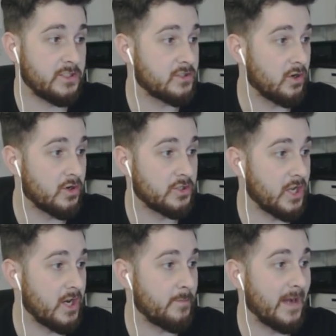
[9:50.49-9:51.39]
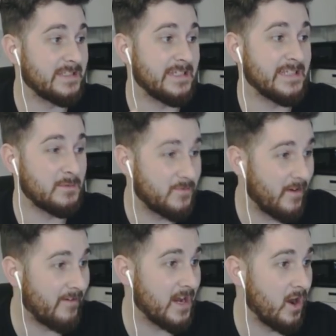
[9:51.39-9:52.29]
He's got good turn of pace. He seems
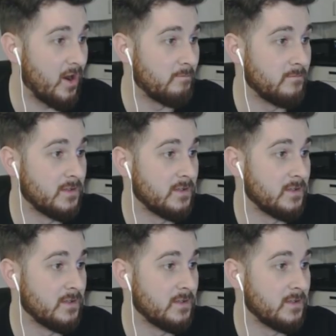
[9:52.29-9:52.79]
very calm.